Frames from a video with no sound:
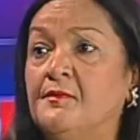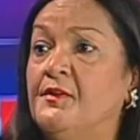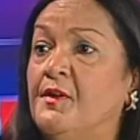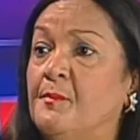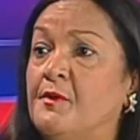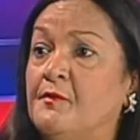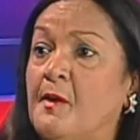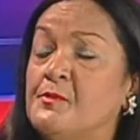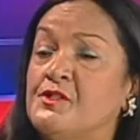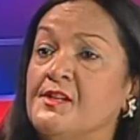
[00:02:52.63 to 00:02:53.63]
of a number of
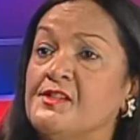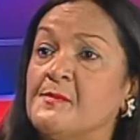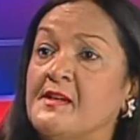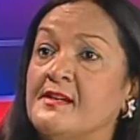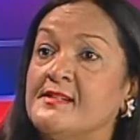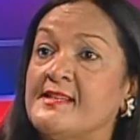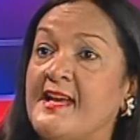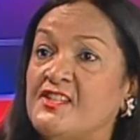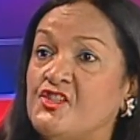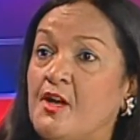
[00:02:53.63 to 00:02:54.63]
options, because
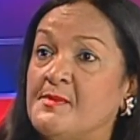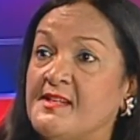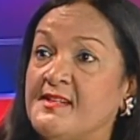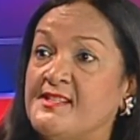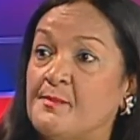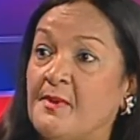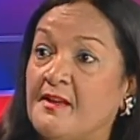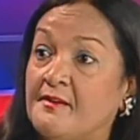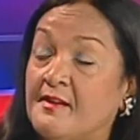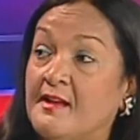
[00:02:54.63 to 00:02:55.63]
as jobs are
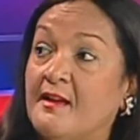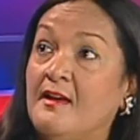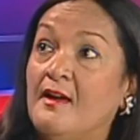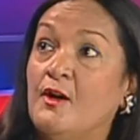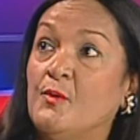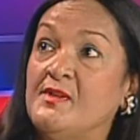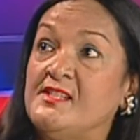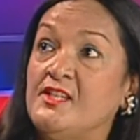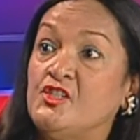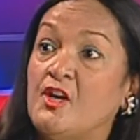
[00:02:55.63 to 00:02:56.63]
disappearing, we
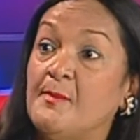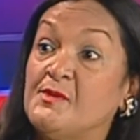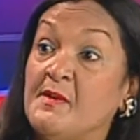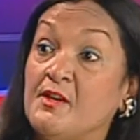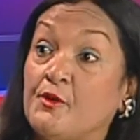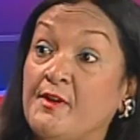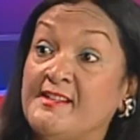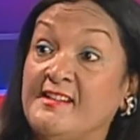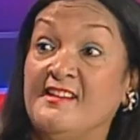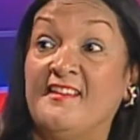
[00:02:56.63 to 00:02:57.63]
see jobs being
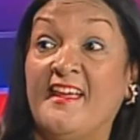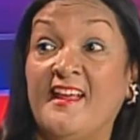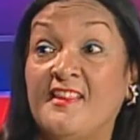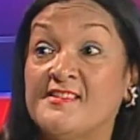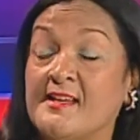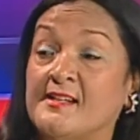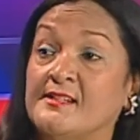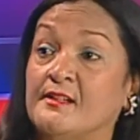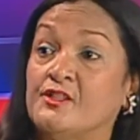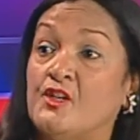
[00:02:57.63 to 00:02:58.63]
created in the health
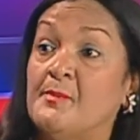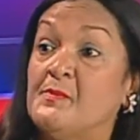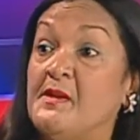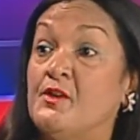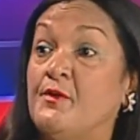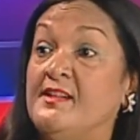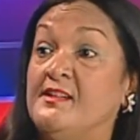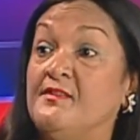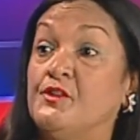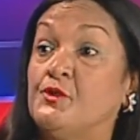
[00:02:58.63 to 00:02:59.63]
sector, jobs being
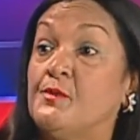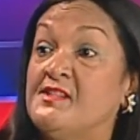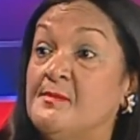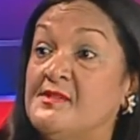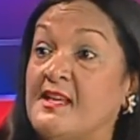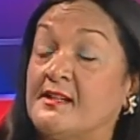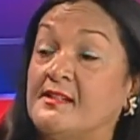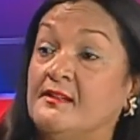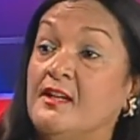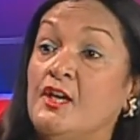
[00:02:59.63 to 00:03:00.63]
created in the tourism
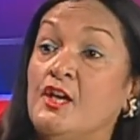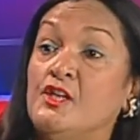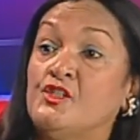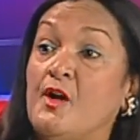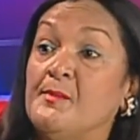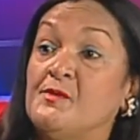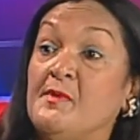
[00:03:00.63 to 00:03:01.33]
sector, jobs